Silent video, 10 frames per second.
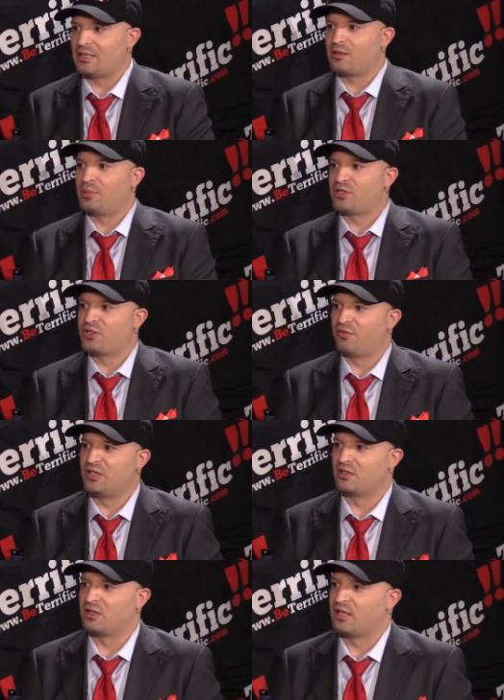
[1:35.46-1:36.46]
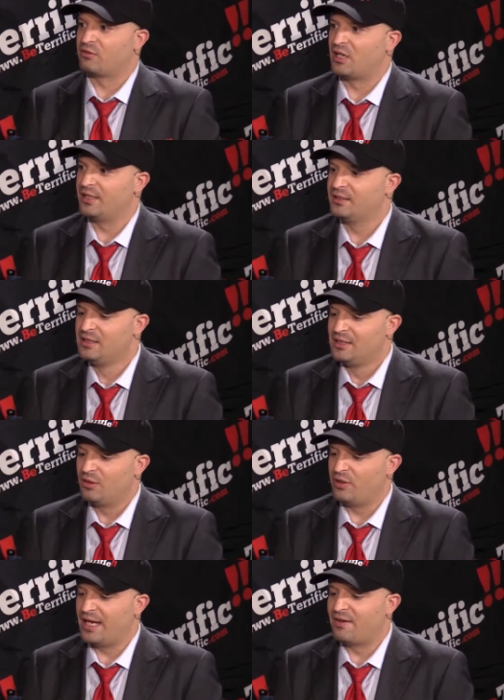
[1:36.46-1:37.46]
lock up our stuff here tonight, right?
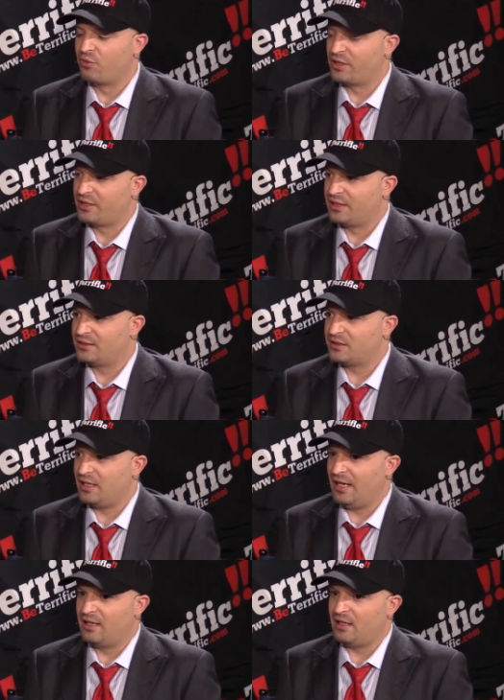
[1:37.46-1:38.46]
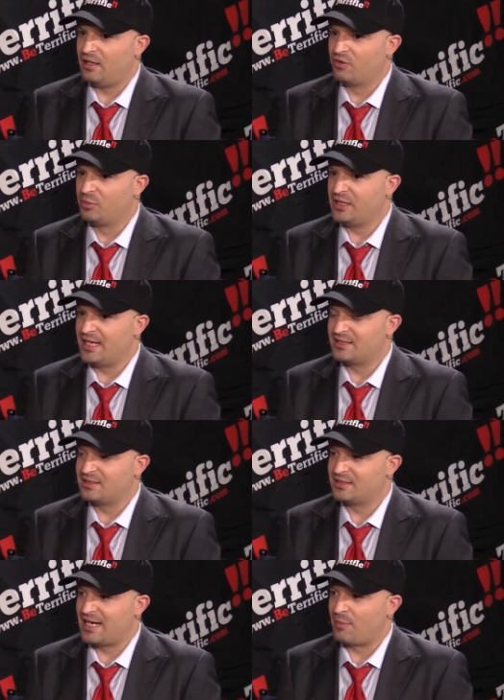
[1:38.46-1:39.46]
Yep. And we have one of these, and everybody
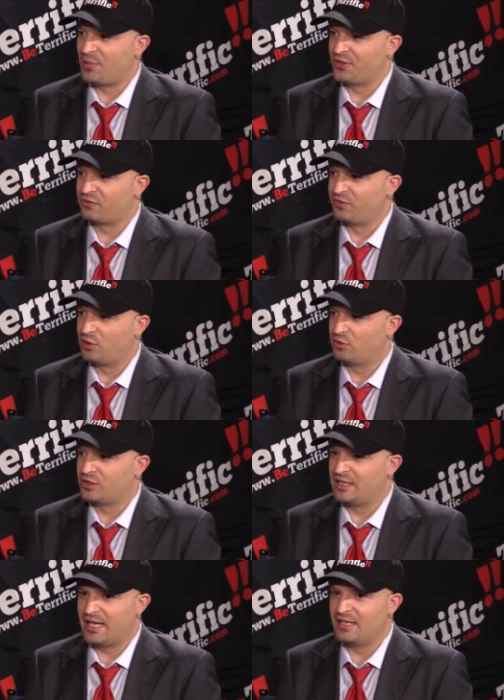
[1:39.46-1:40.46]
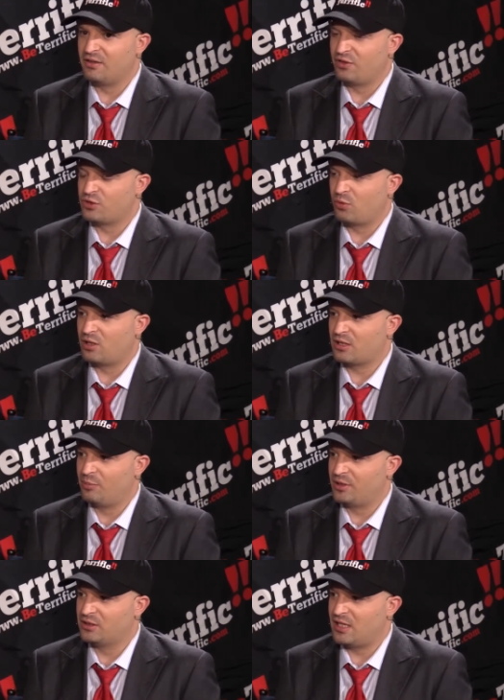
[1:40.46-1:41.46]
has this app on their phone. Can any of us walk
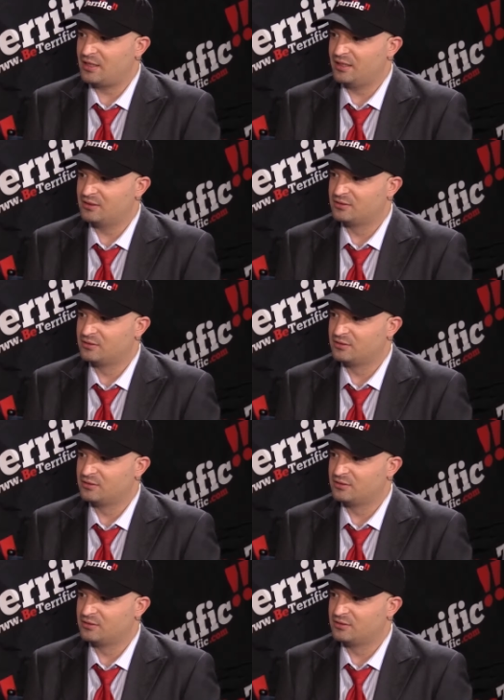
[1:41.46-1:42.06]
up and unlock it?